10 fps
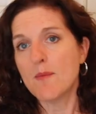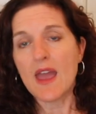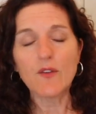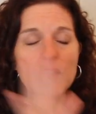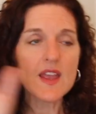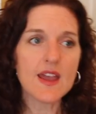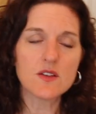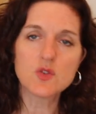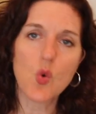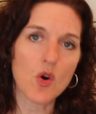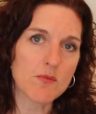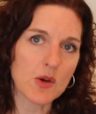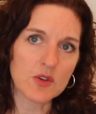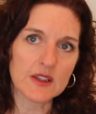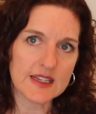Everything else
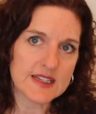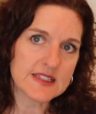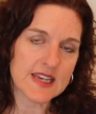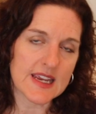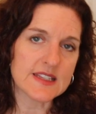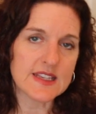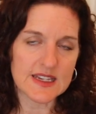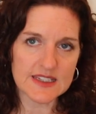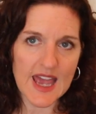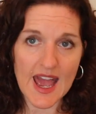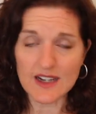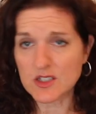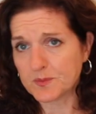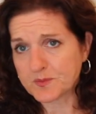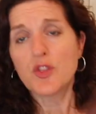hormonally stays
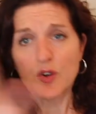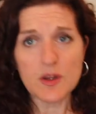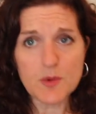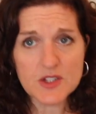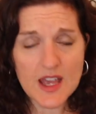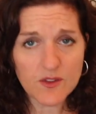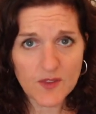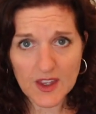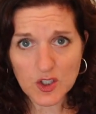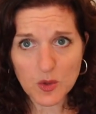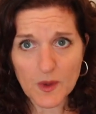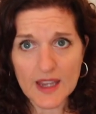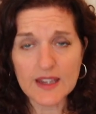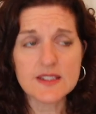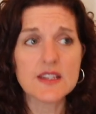intact. 30% failure
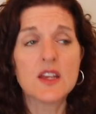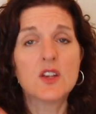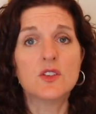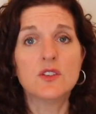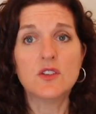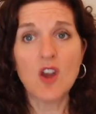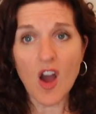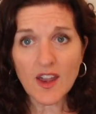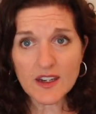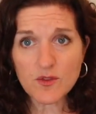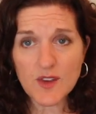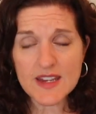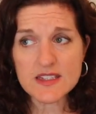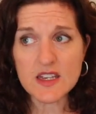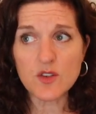rate,
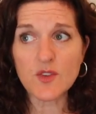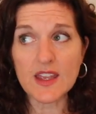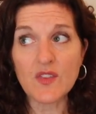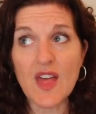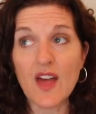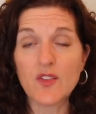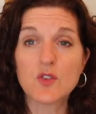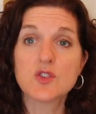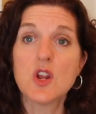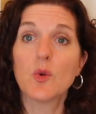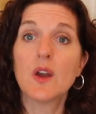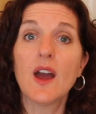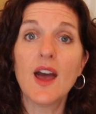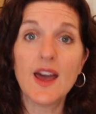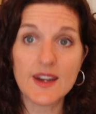non-invasive in that there's no
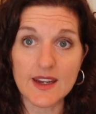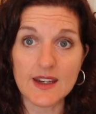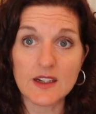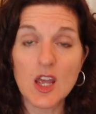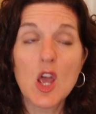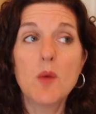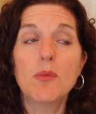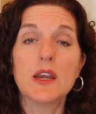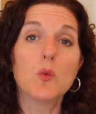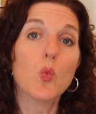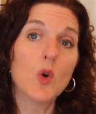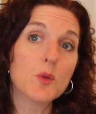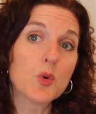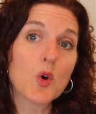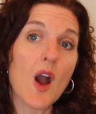cutting, but it
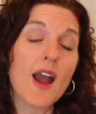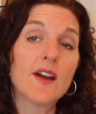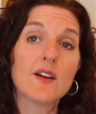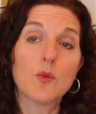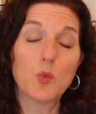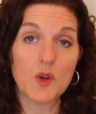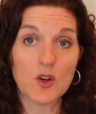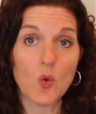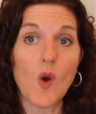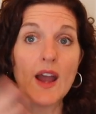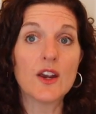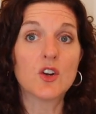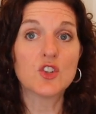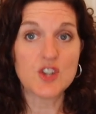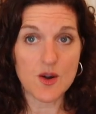would
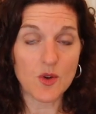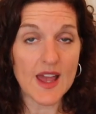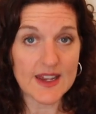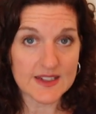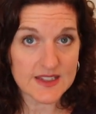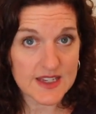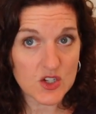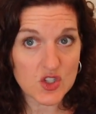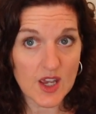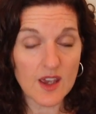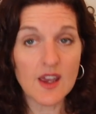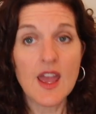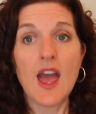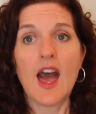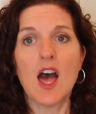require general anesthesia.
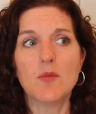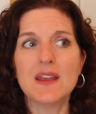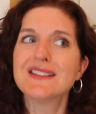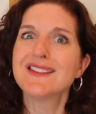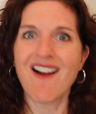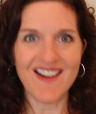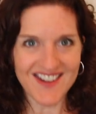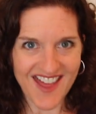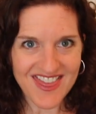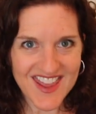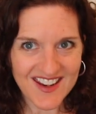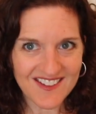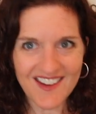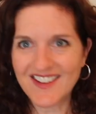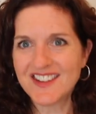It's not
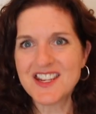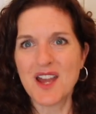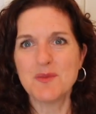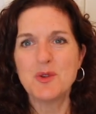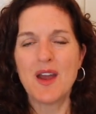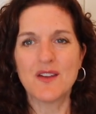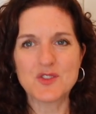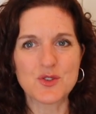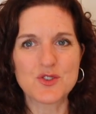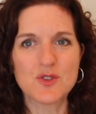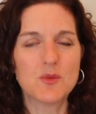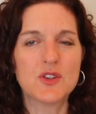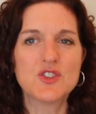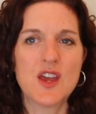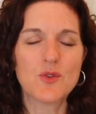nothing. Anytime you have surgery
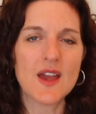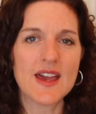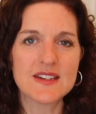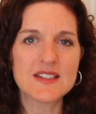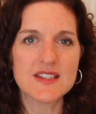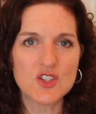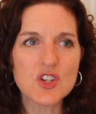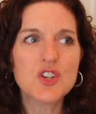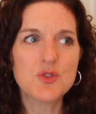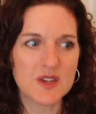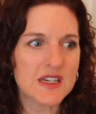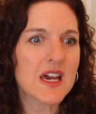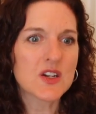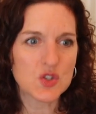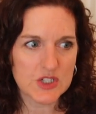with general anesthesia, you need to
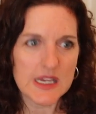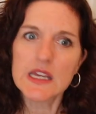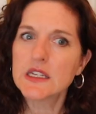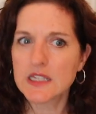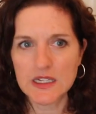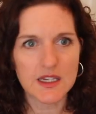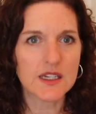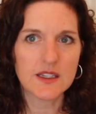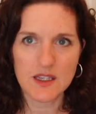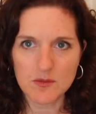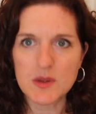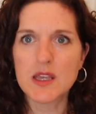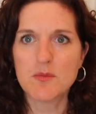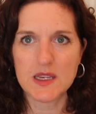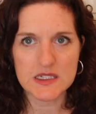understand that it can
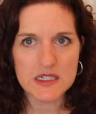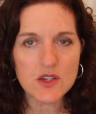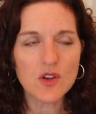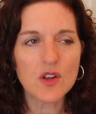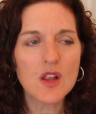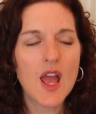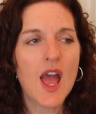be a big deal.